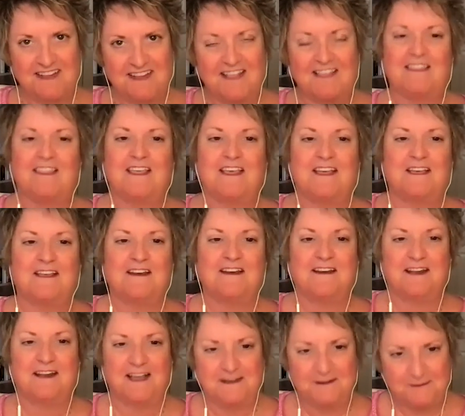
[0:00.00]
and
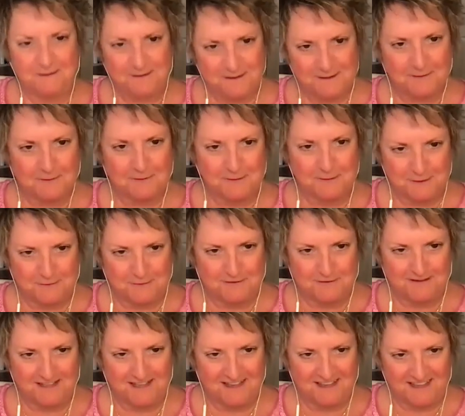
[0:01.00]
then I do the soul
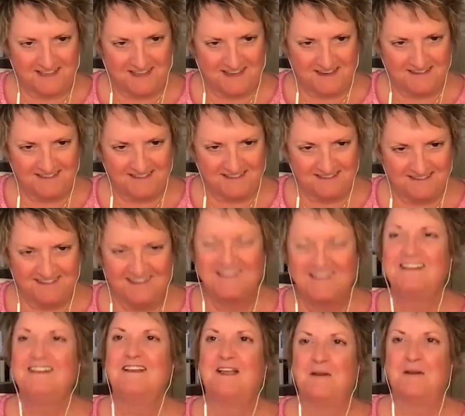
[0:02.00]
journaling again
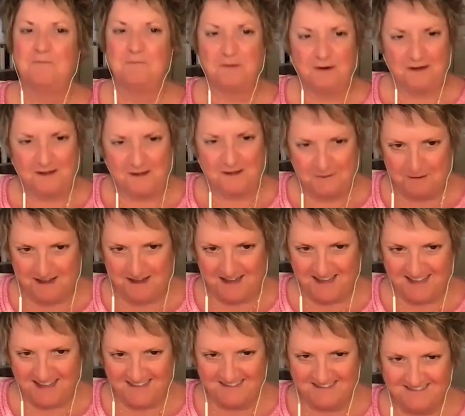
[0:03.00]
and put it
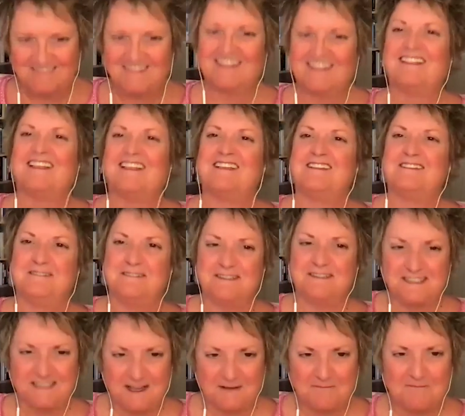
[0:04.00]
away, and then do the
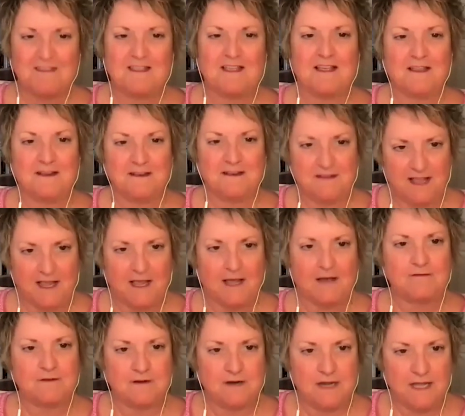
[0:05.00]
same thing day
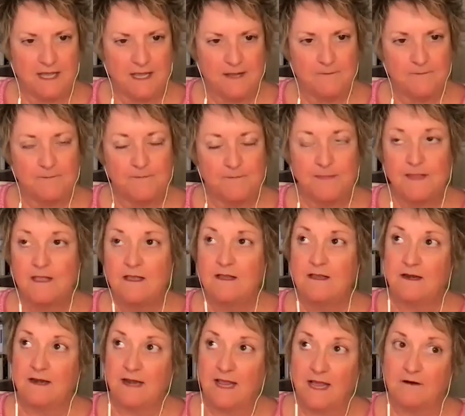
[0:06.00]
after day.
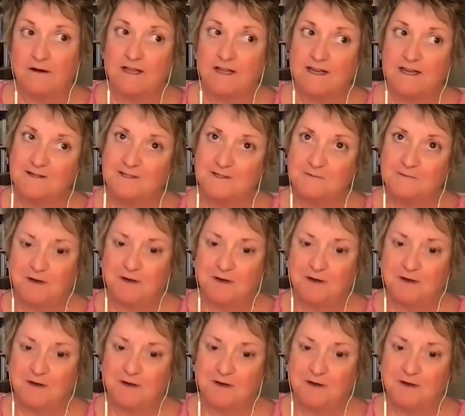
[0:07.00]
Now, here's